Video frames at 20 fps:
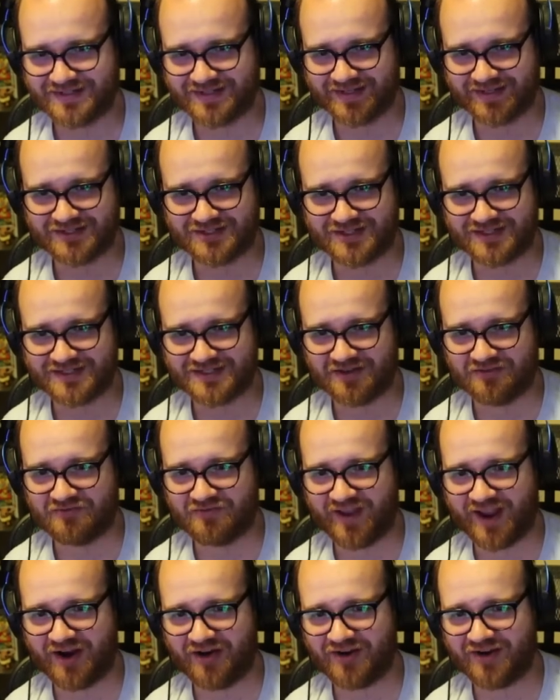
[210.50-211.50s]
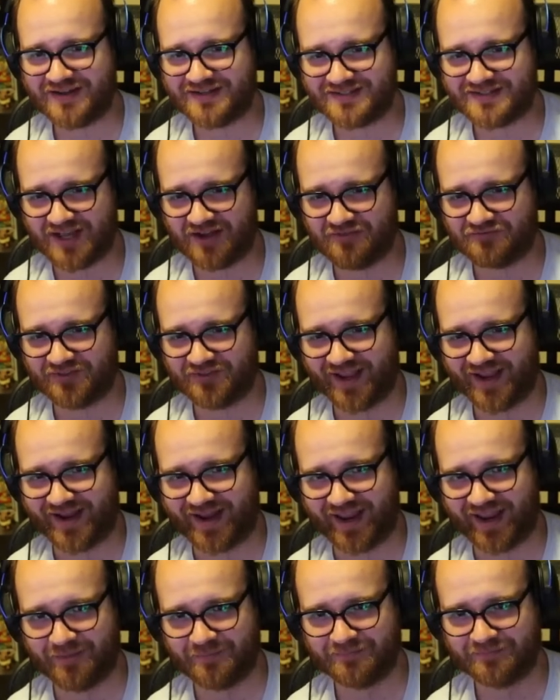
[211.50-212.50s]
She's a very tough
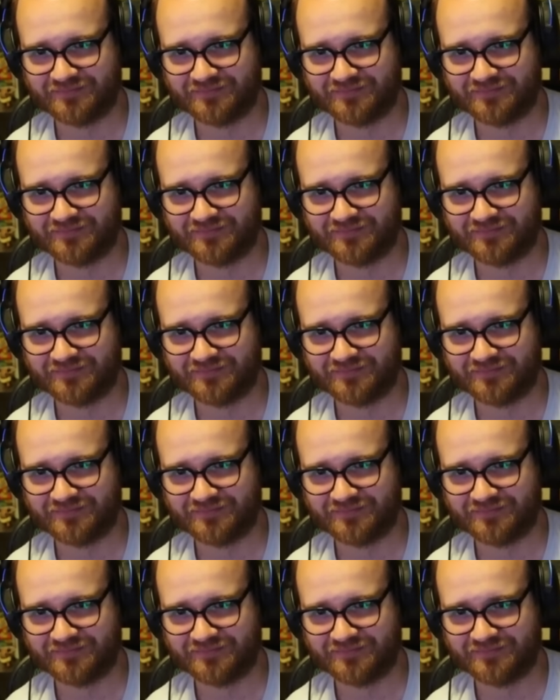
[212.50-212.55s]
lady.